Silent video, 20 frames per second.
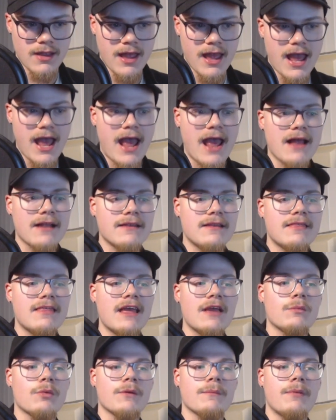and
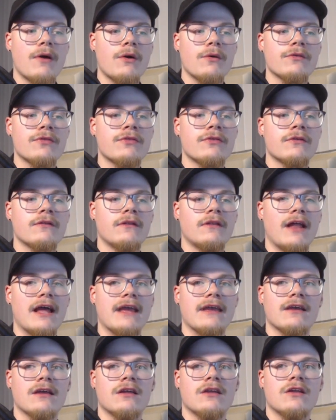they were both
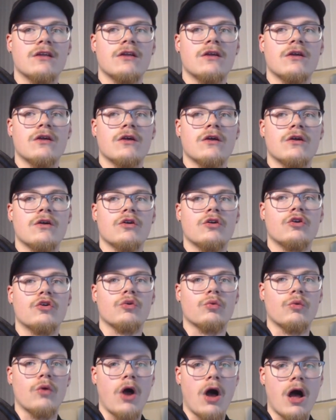like
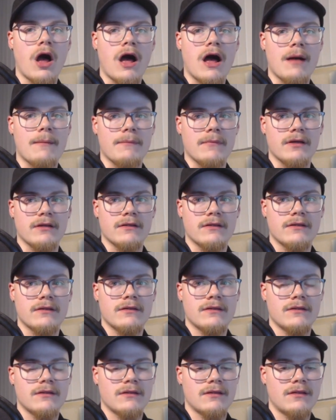Grom
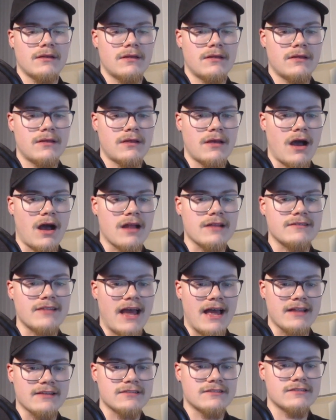
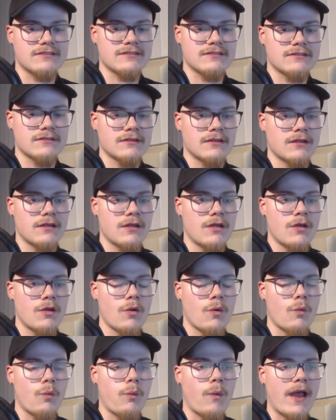contests
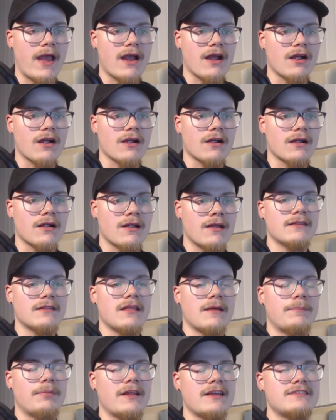where
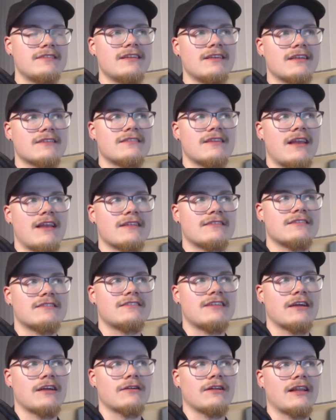the placing doesn't
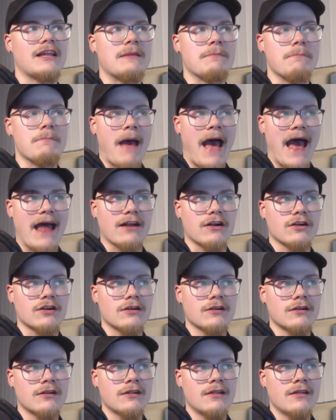necessarily matter